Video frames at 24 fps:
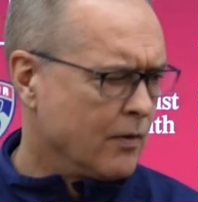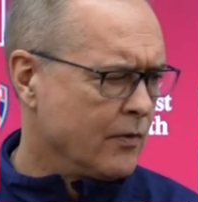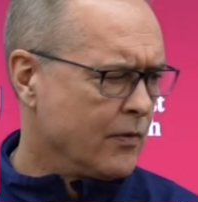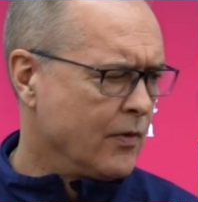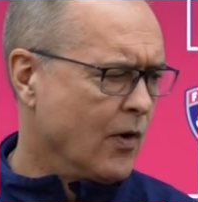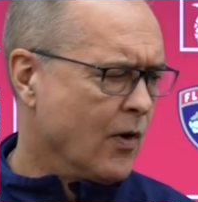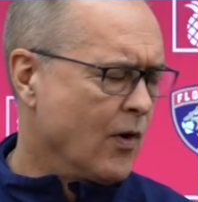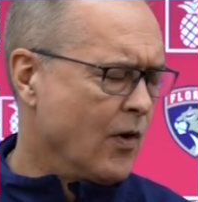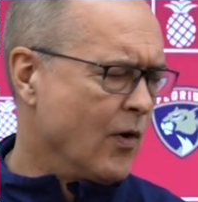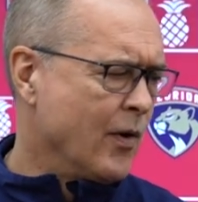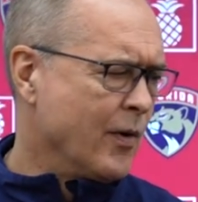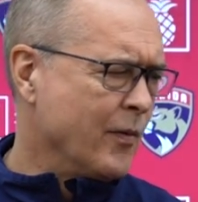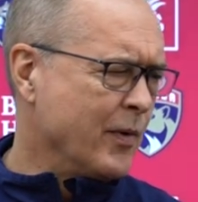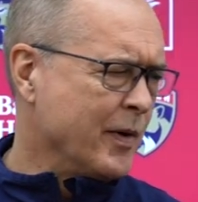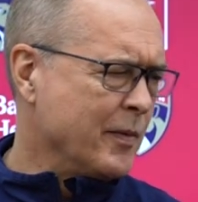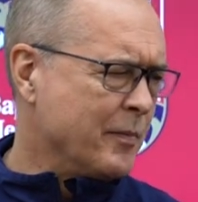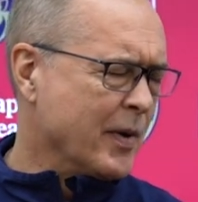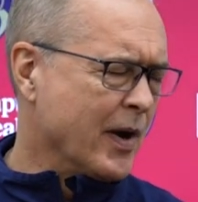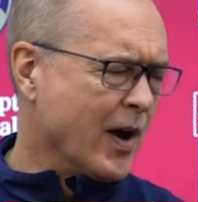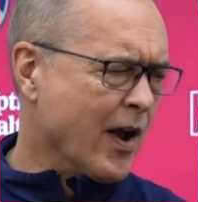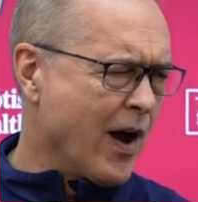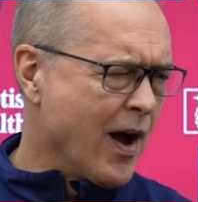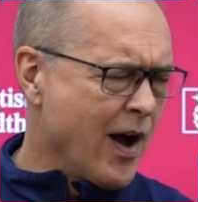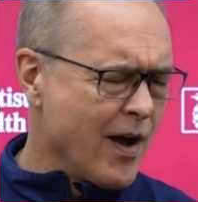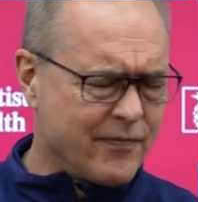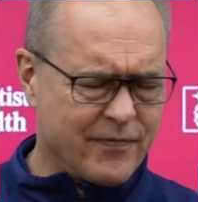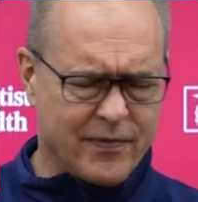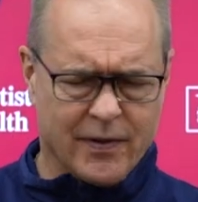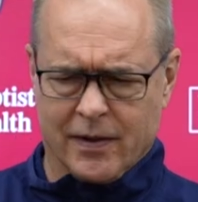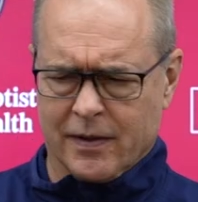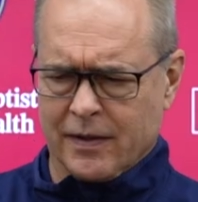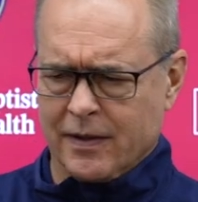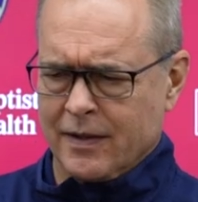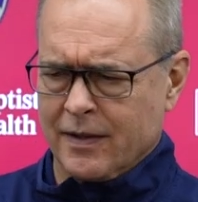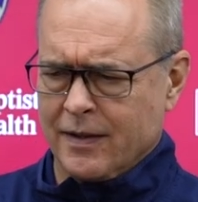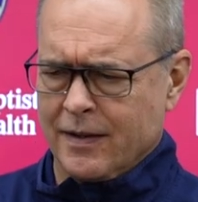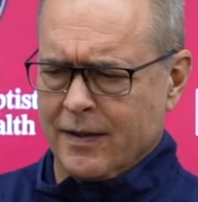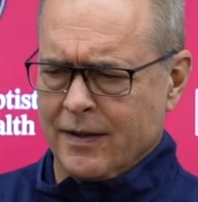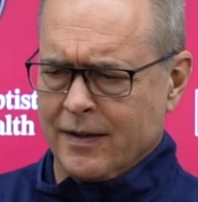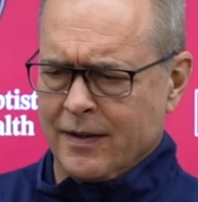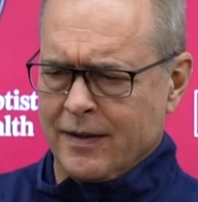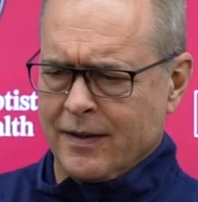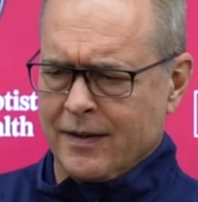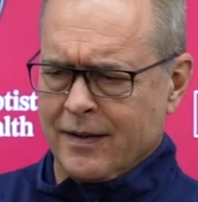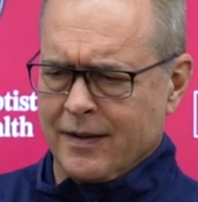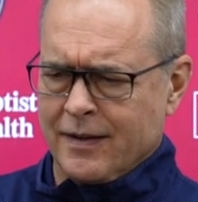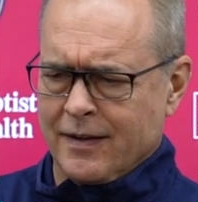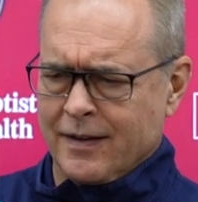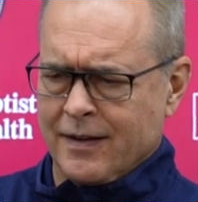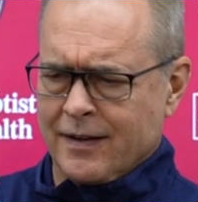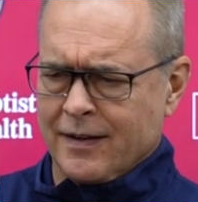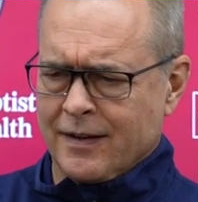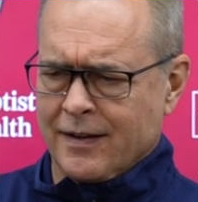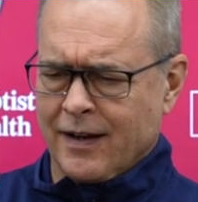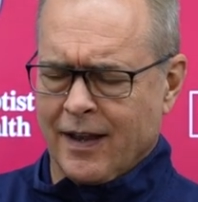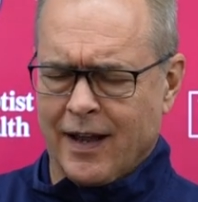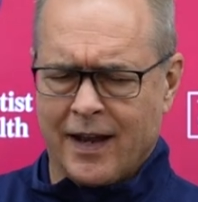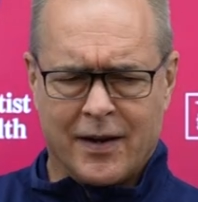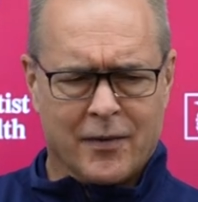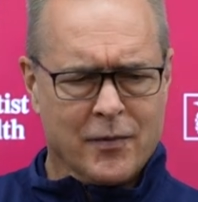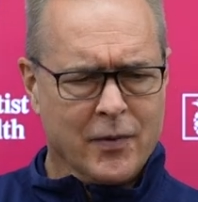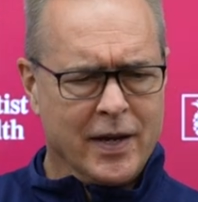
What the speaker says: No, and we've been awful. Like,